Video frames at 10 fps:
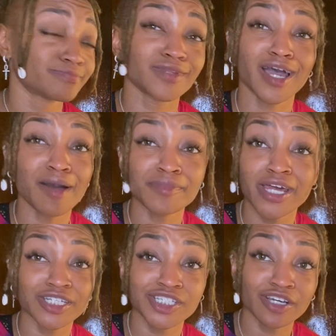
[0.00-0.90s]
I'm not a
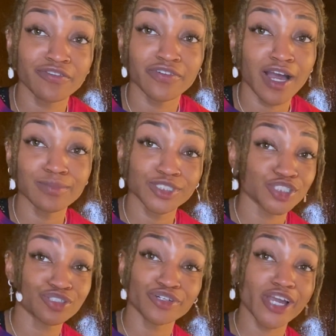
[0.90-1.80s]
chef. I'm just
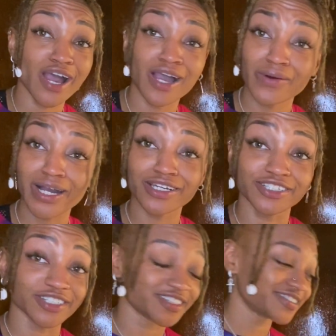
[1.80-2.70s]
showing y'all how I cook.